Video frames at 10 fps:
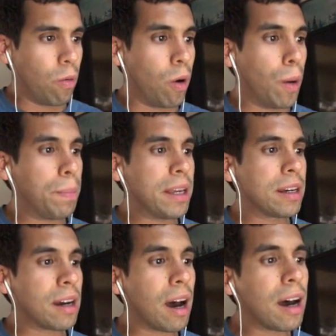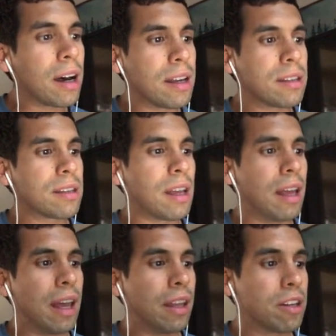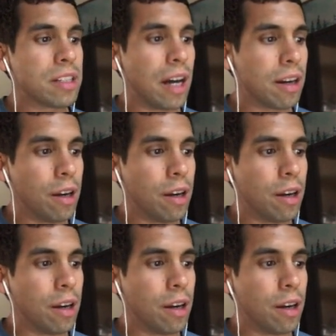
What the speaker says: Well, because there's not